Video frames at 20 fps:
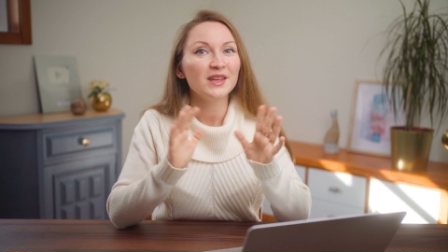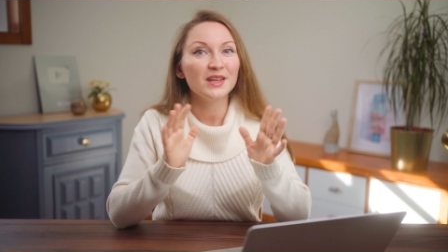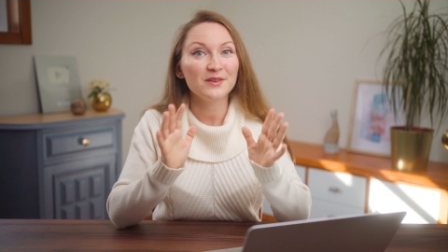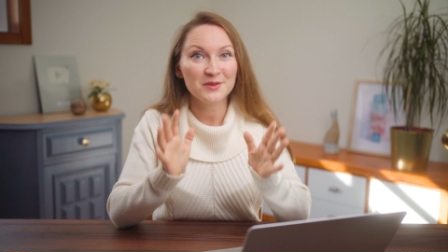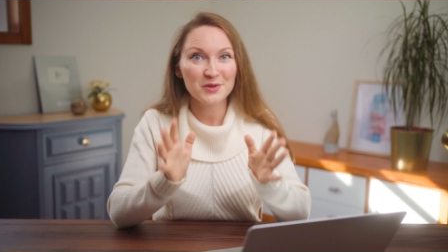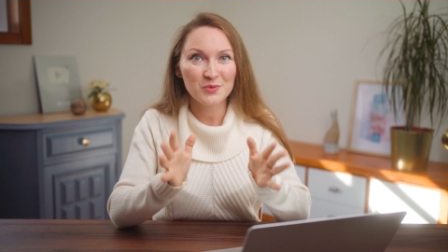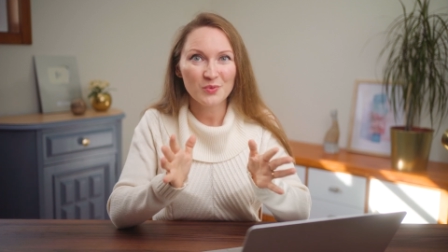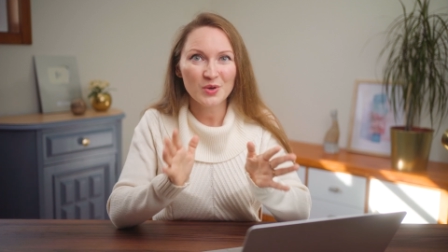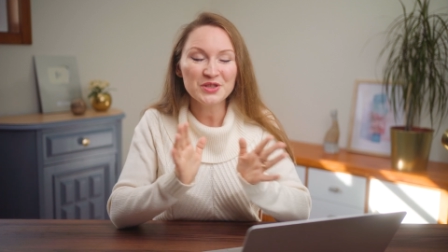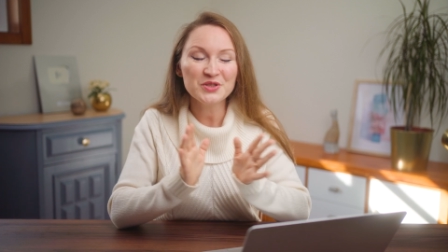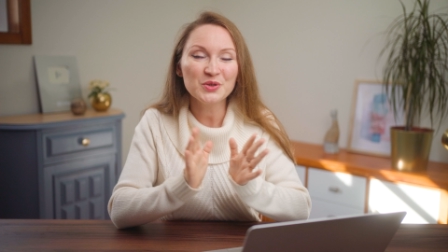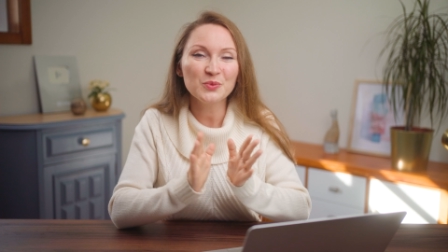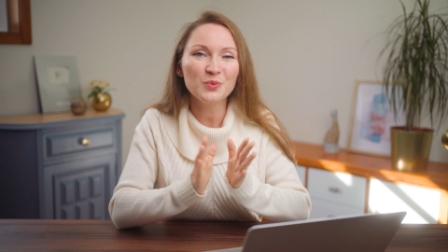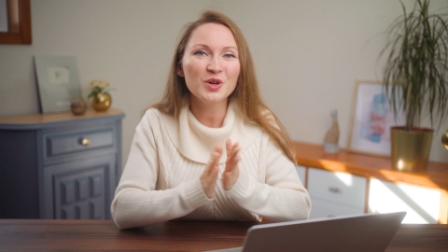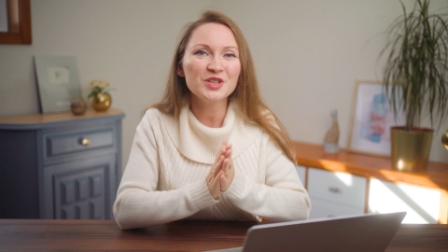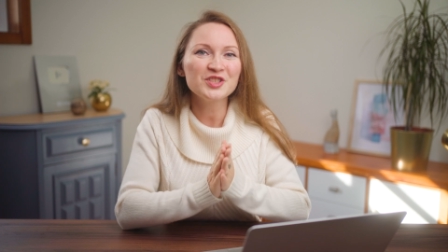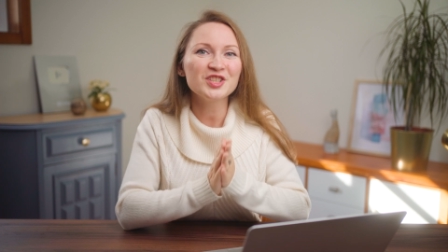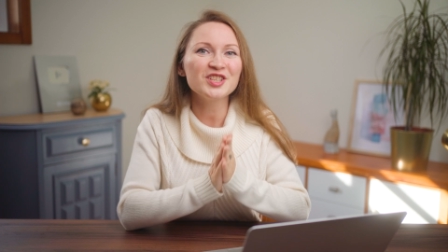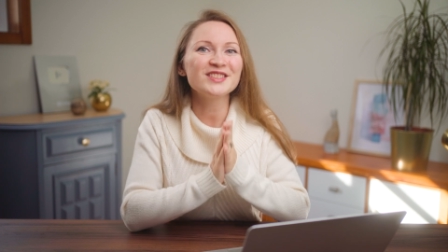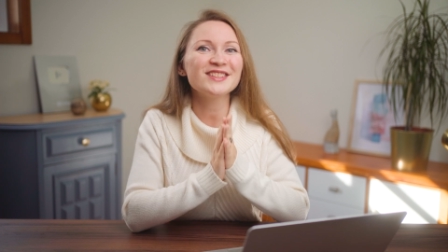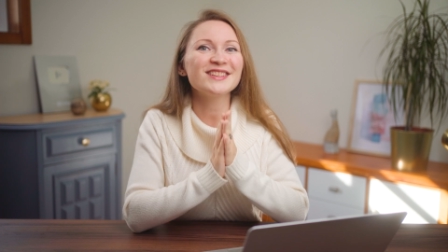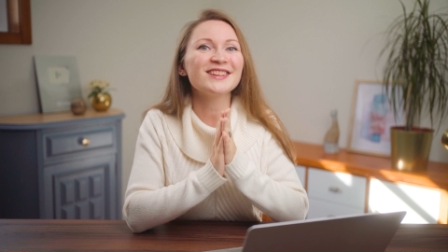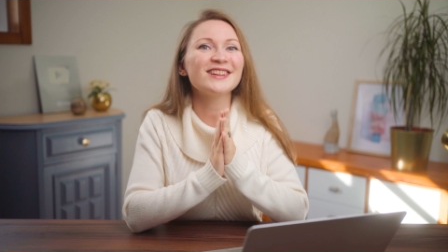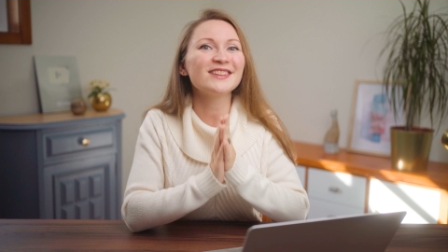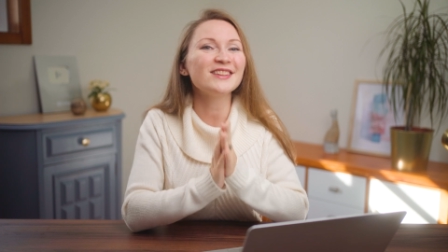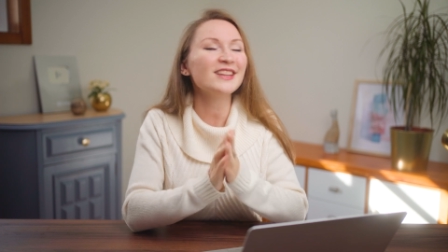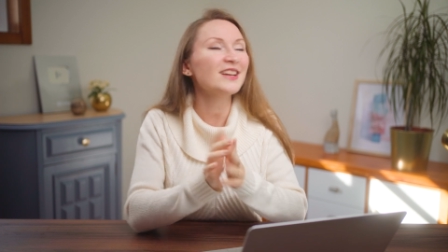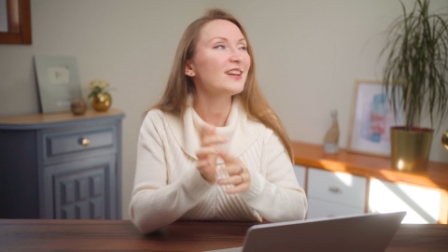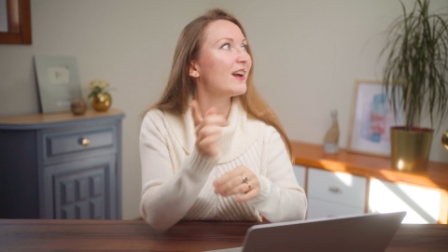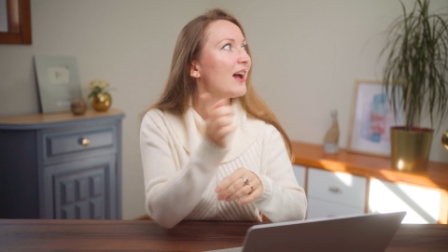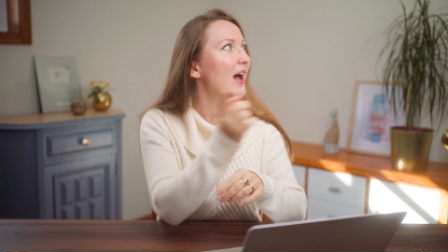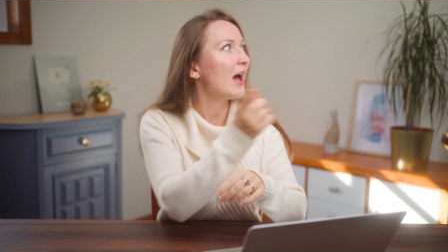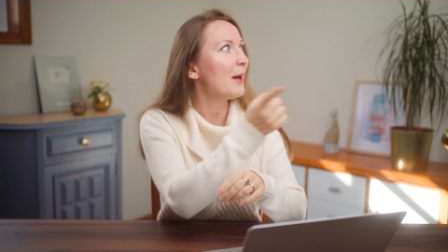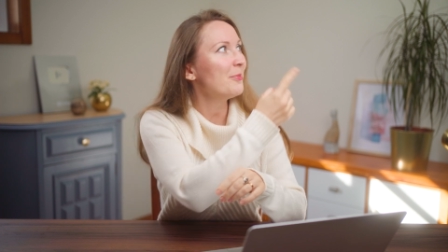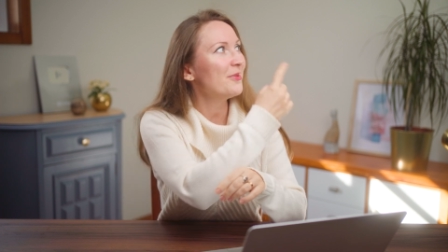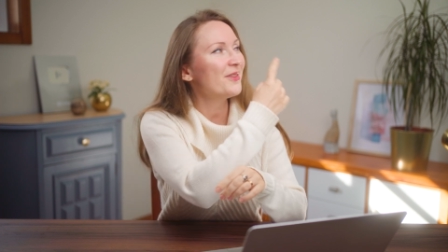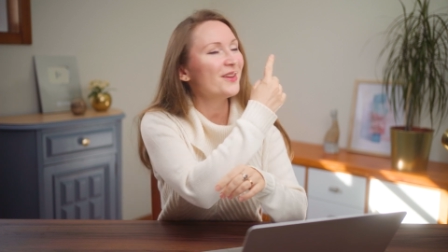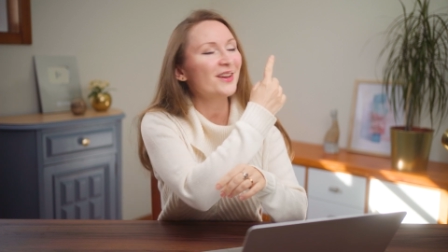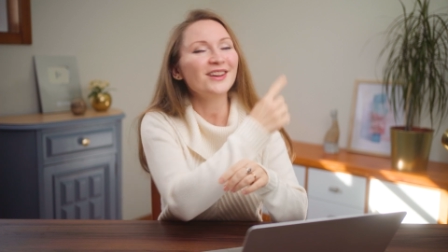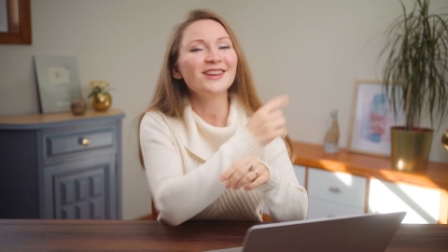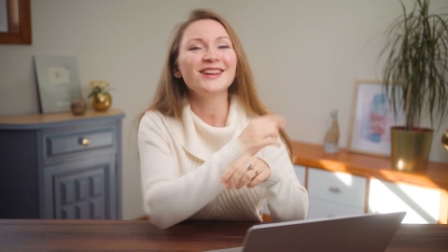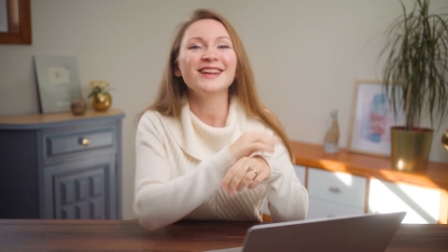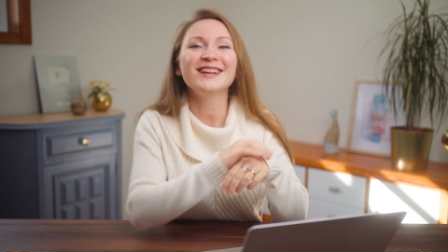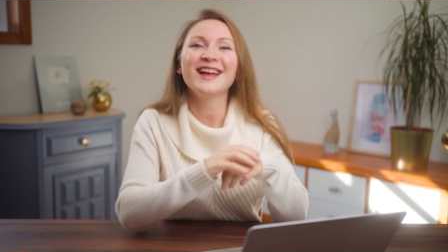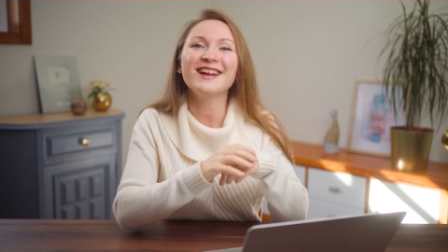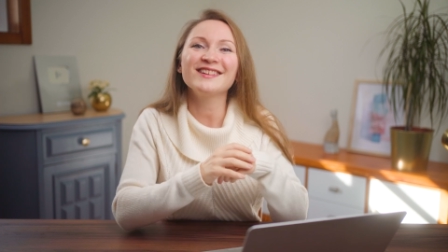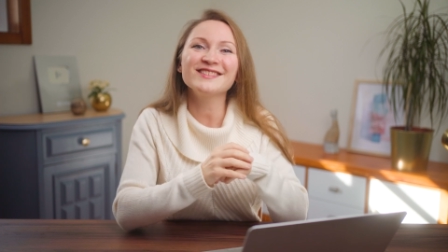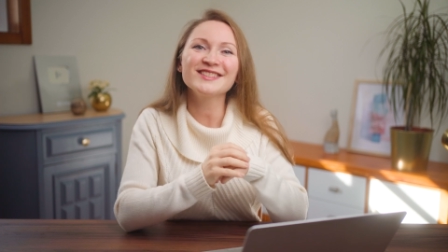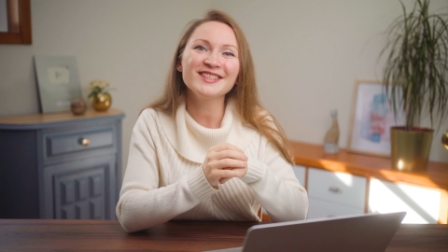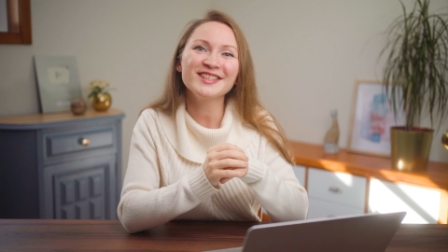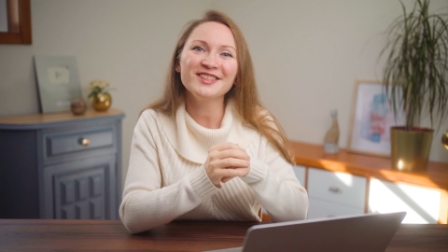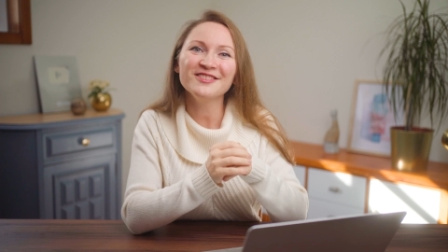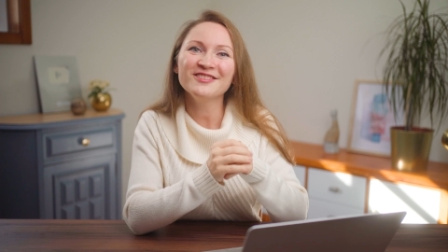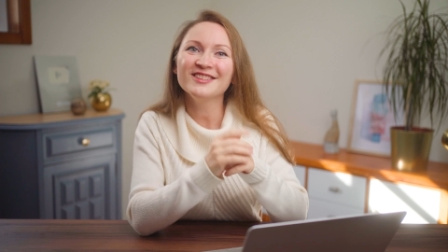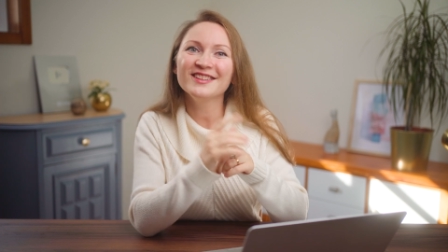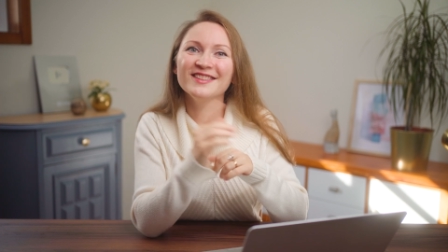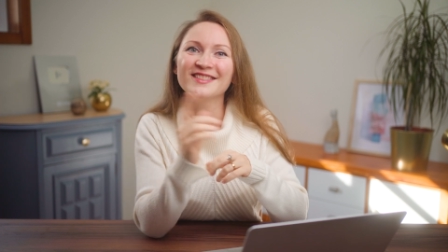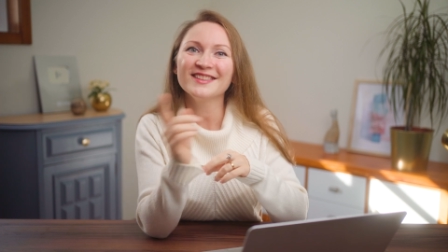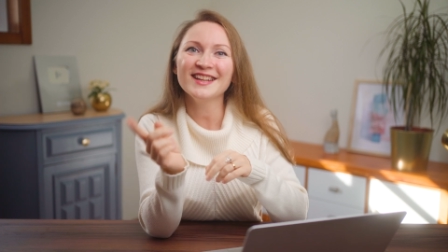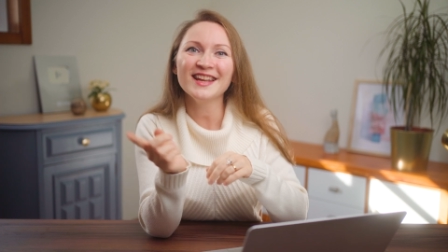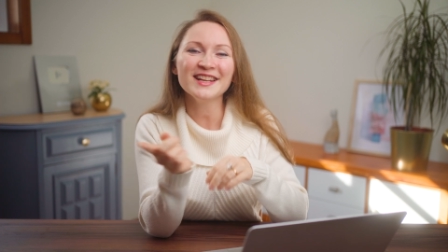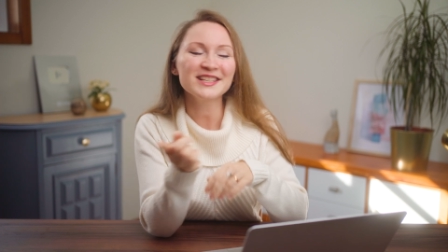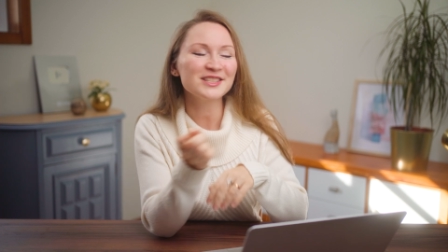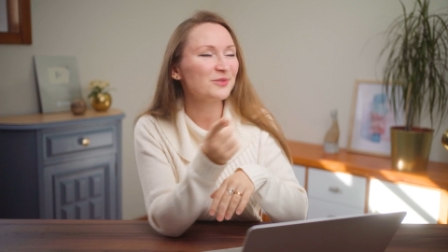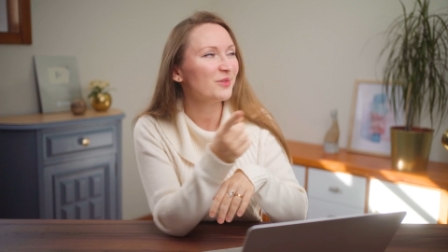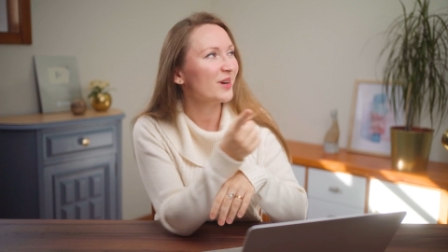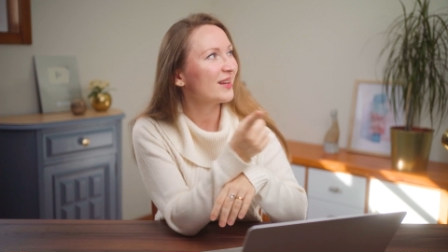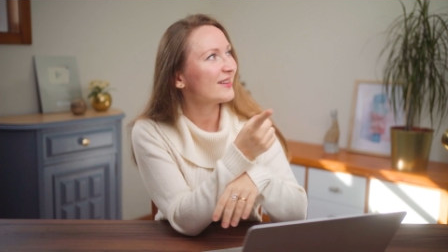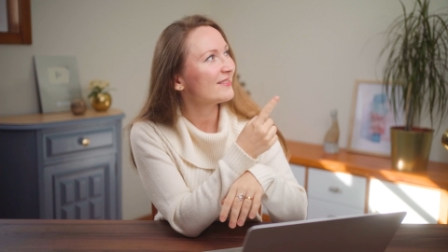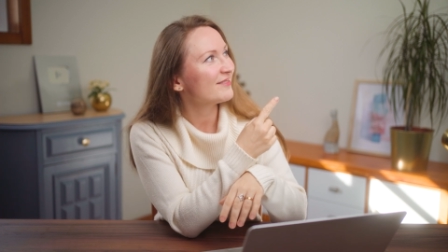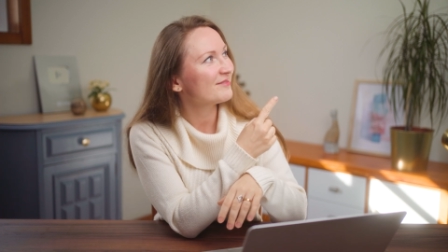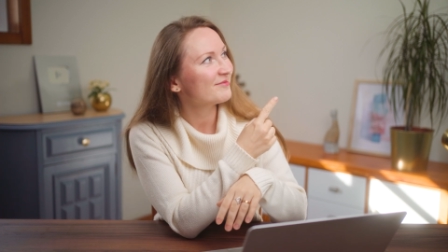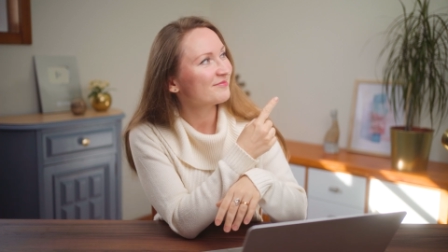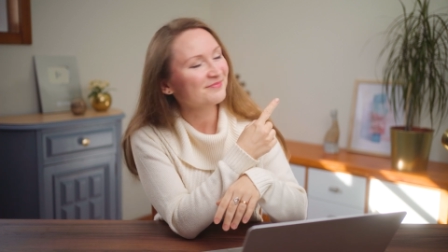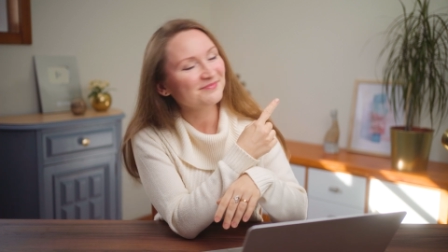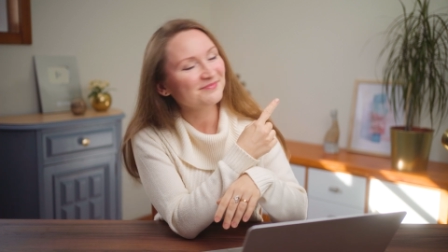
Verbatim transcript: If you want to watch it, click up there, and I'll see you in the next one.